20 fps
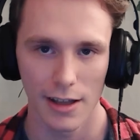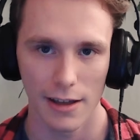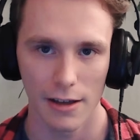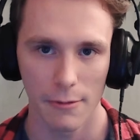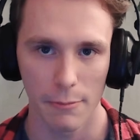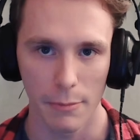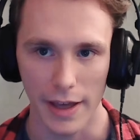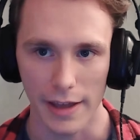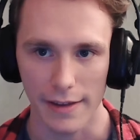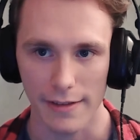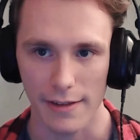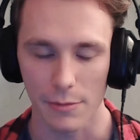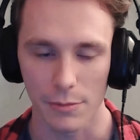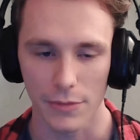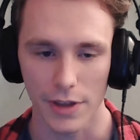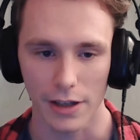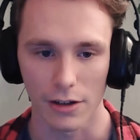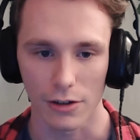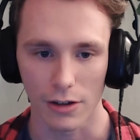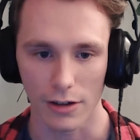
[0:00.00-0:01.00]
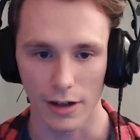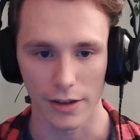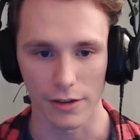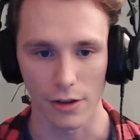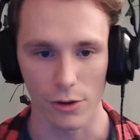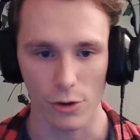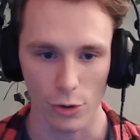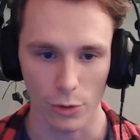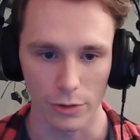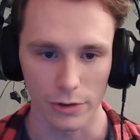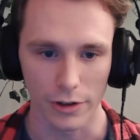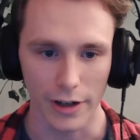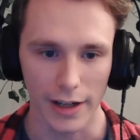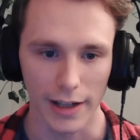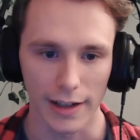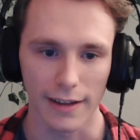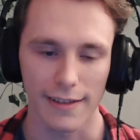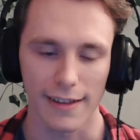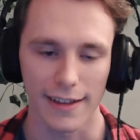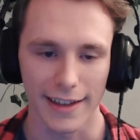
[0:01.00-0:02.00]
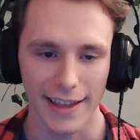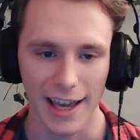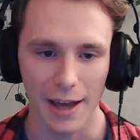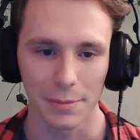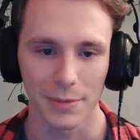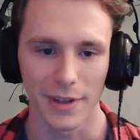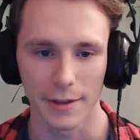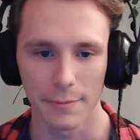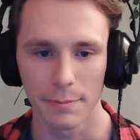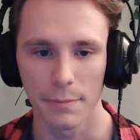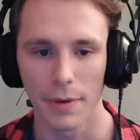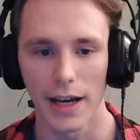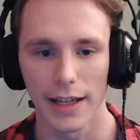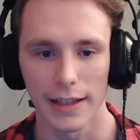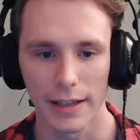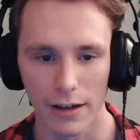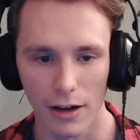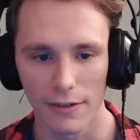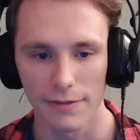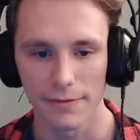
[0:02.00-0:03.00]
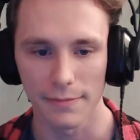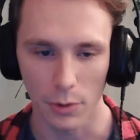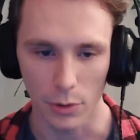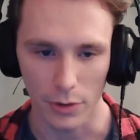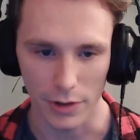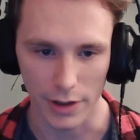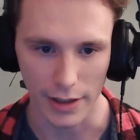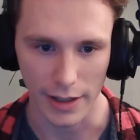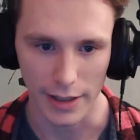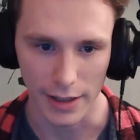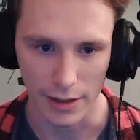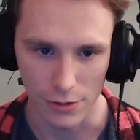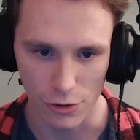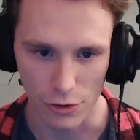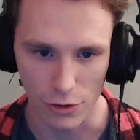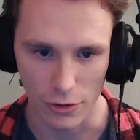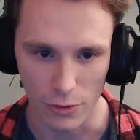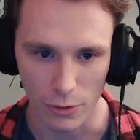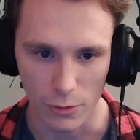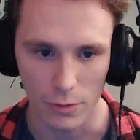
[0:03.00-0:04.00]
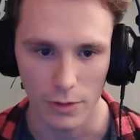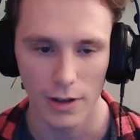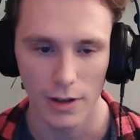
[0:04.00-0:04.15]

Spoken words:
make something on kind of the shorter end, because I kept like biting off more than I could chew.